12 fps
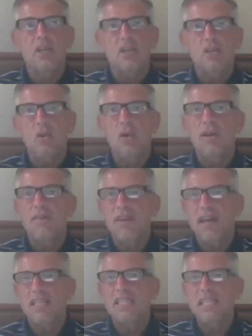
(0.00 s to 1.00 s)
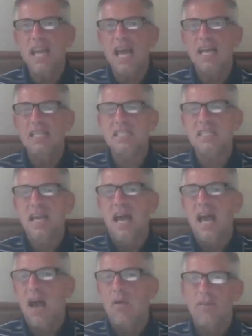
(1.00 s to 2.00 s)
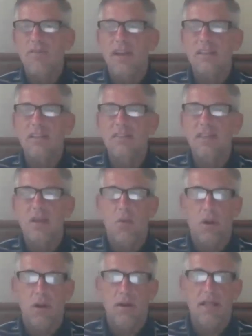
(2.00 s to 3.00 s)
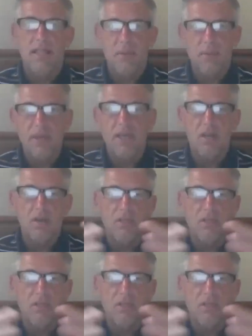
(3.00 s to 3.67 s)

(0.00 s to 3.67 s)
sort of assess how effective they were, and then we can